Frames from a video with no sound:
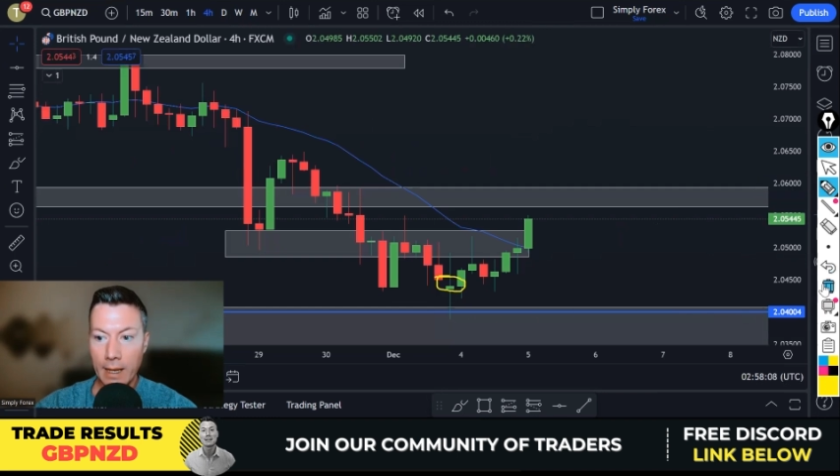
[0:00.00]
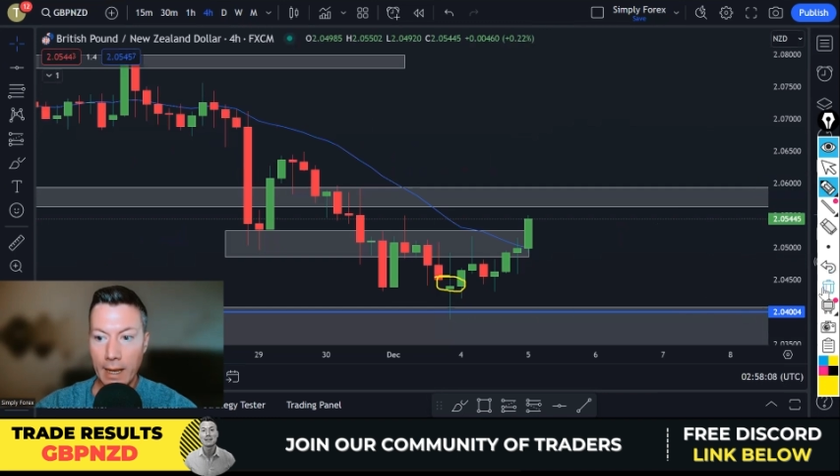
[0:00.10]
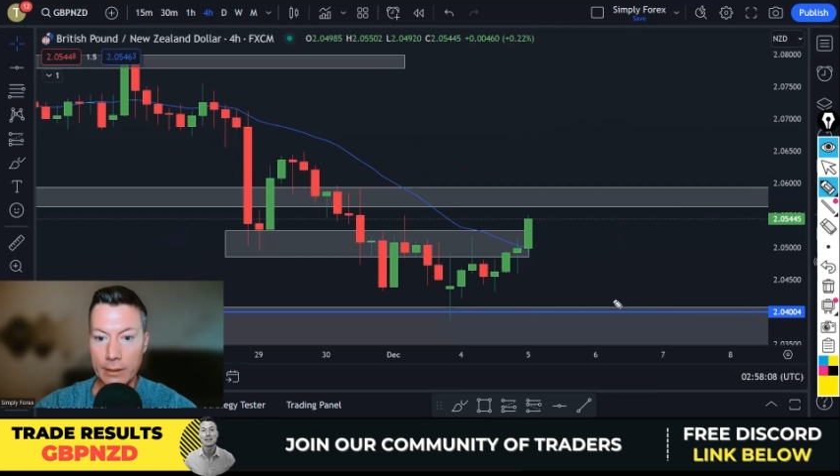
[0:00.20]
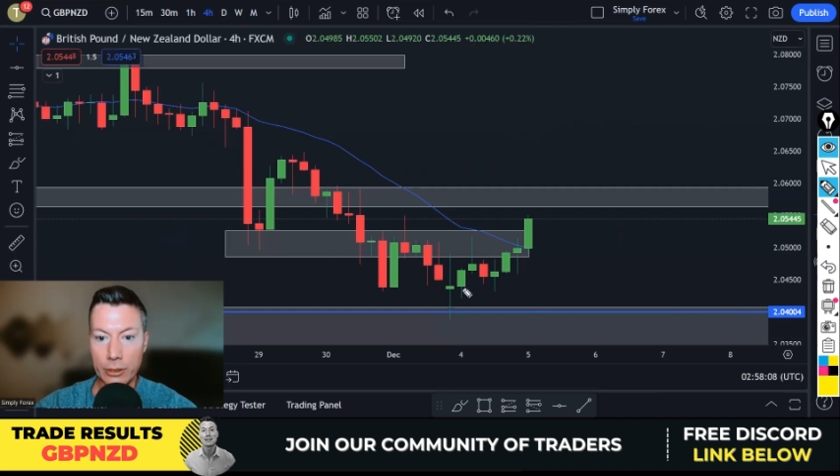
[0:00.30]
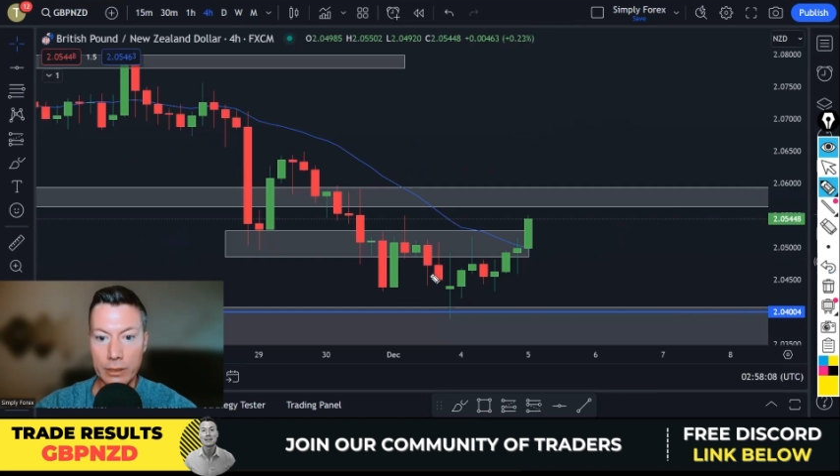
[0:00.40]

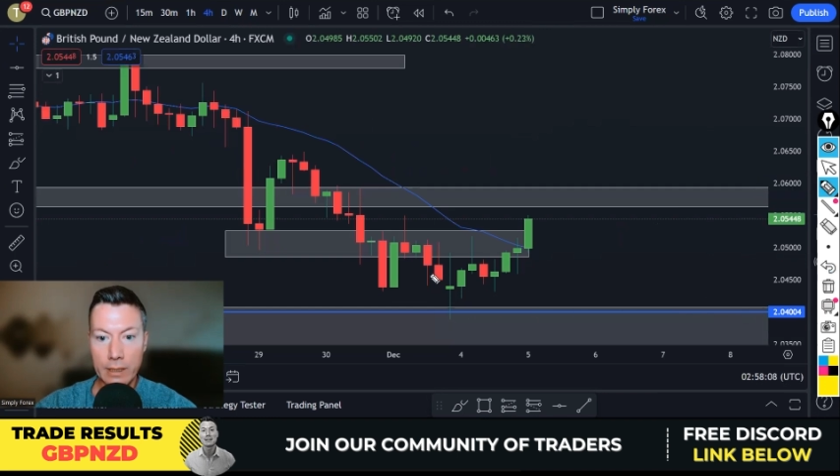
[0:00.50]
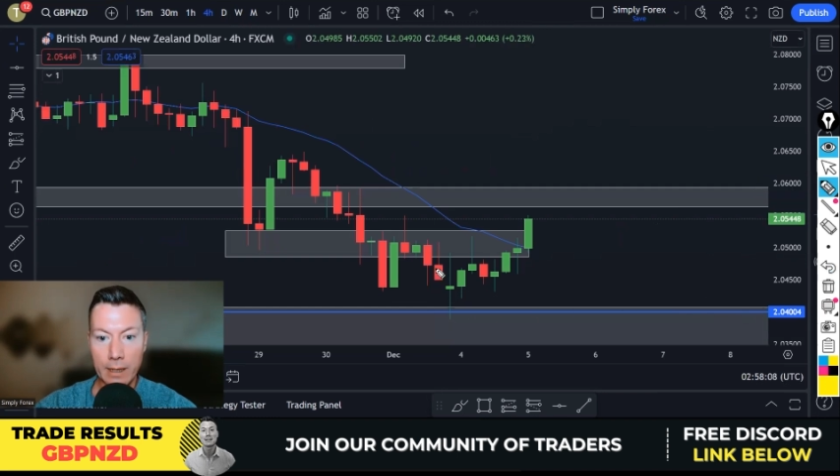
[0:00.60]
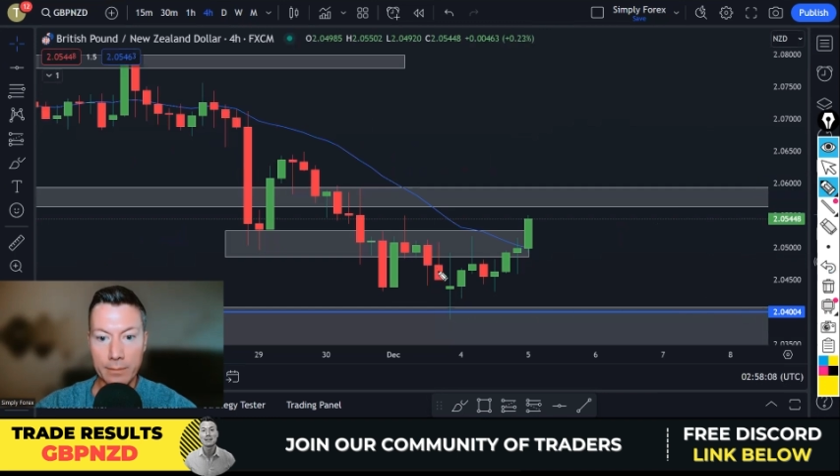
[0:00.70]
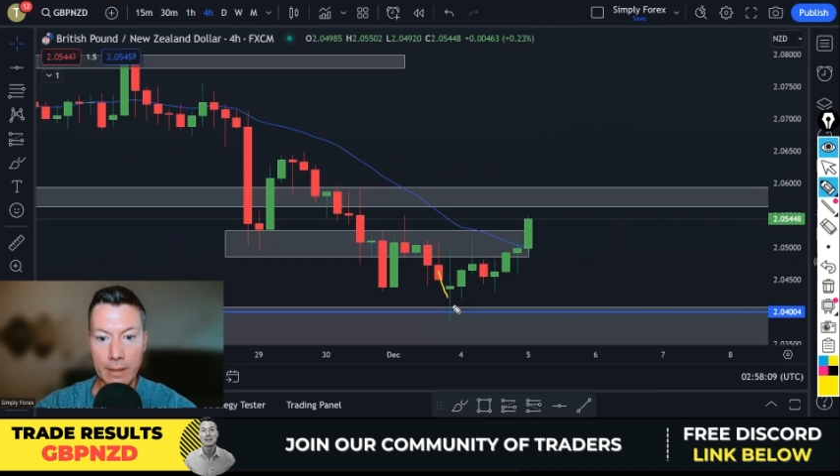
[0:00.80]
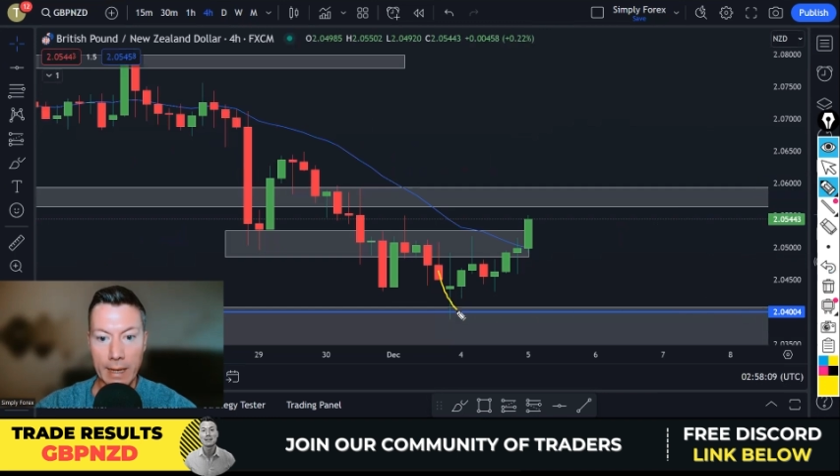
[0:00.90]
and just
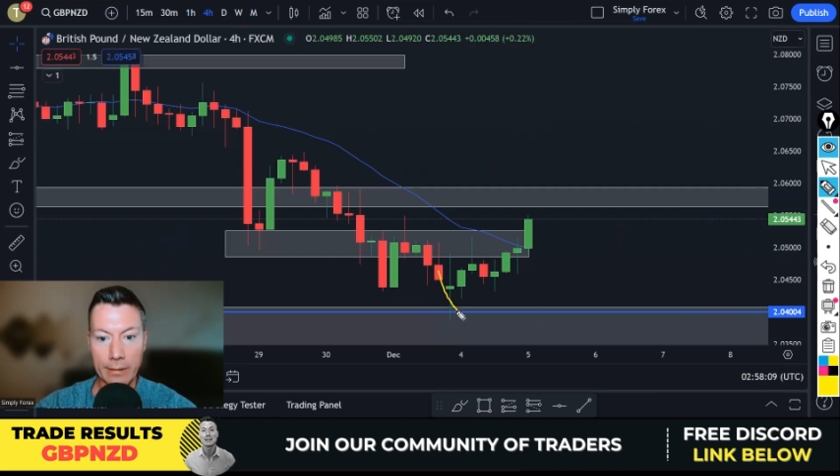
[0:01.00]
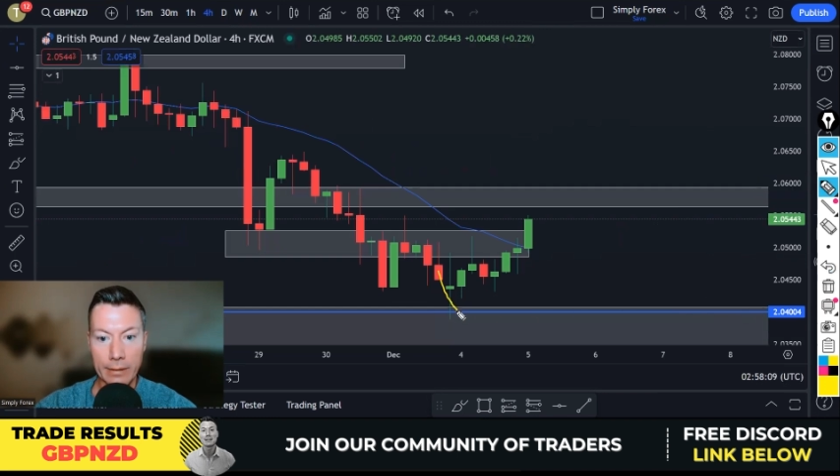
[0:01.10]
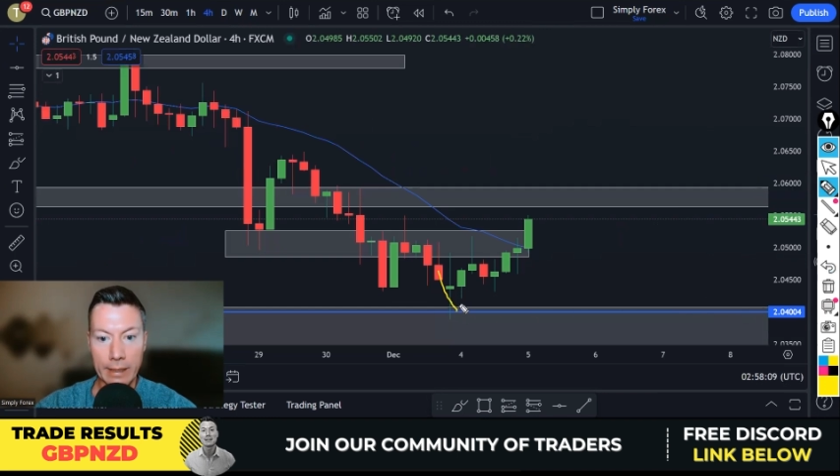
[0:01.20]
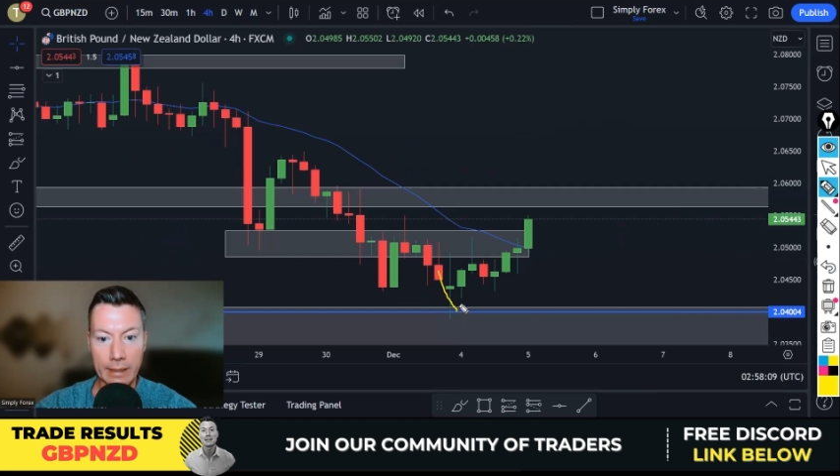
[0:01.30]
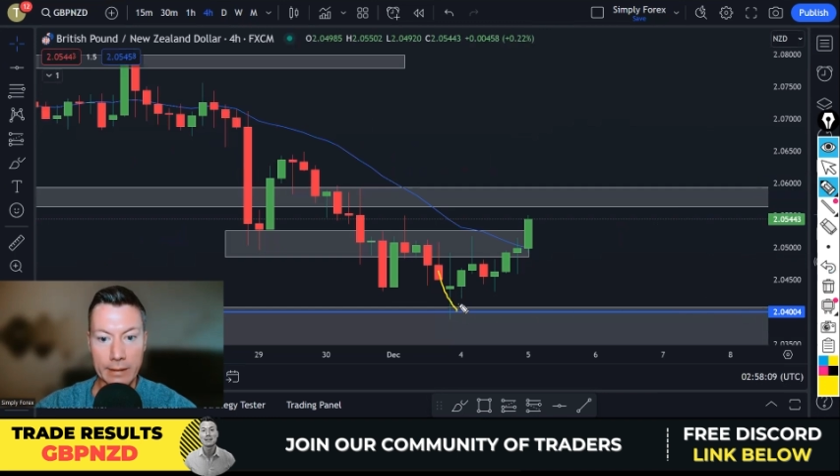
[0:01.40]
come down
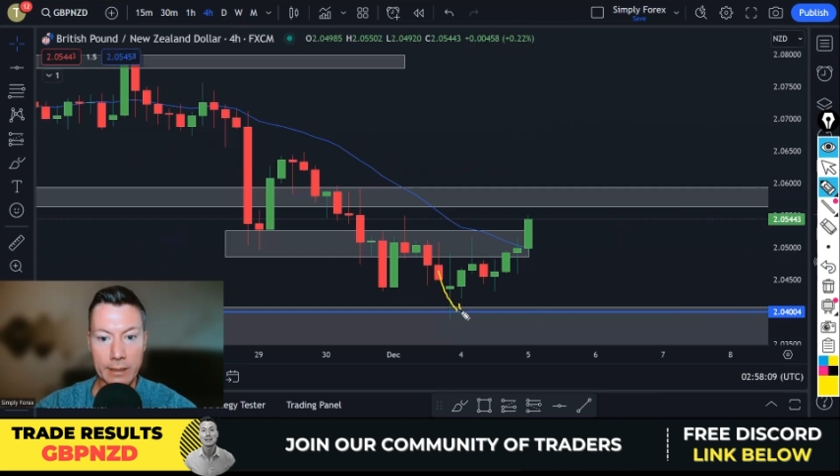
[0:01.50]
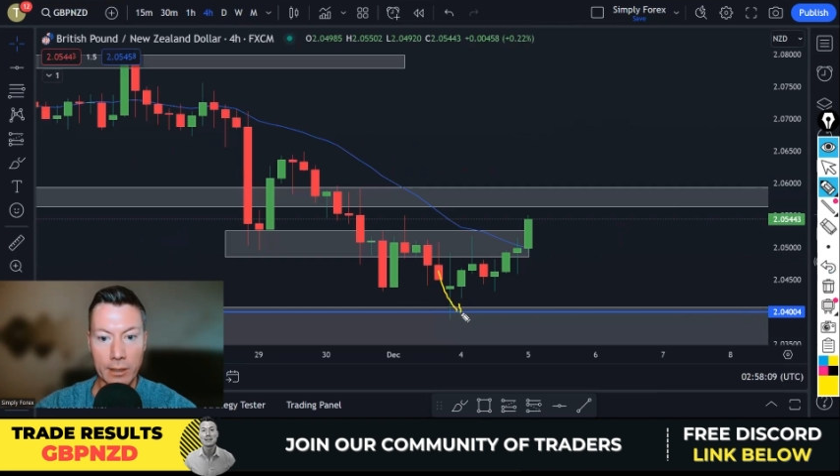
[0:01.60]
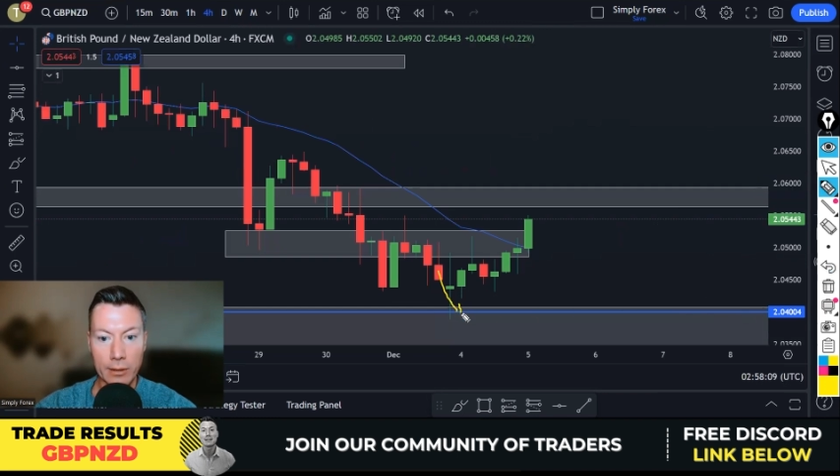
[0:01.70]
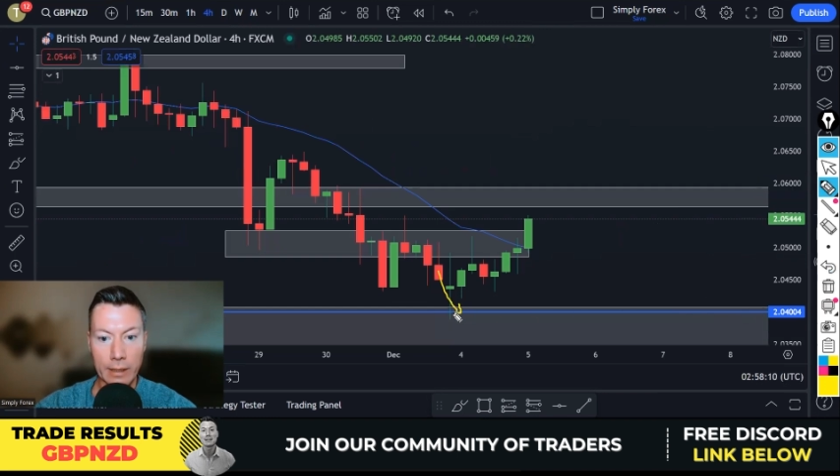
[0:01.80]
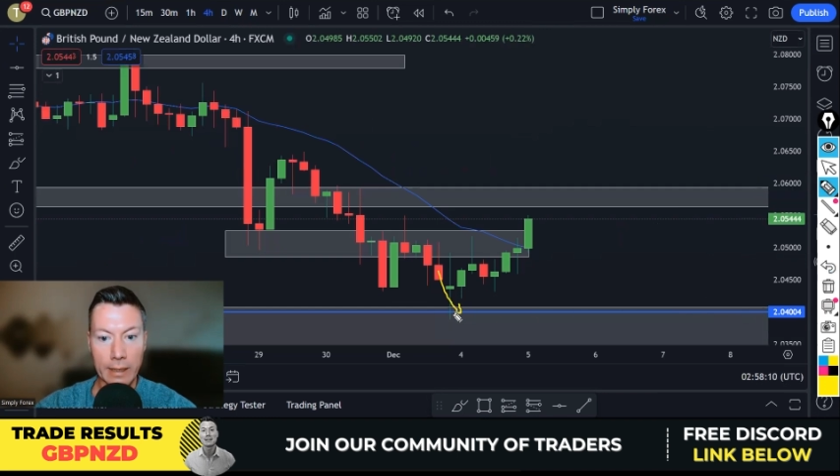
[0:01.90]
and hit
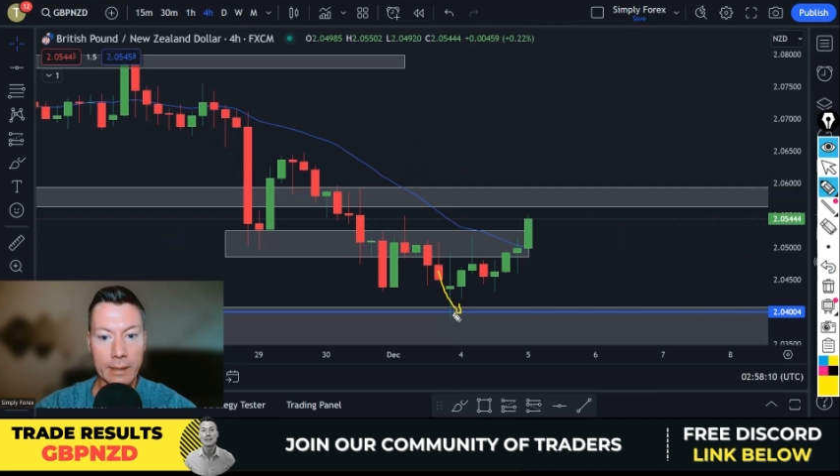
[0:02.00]
target.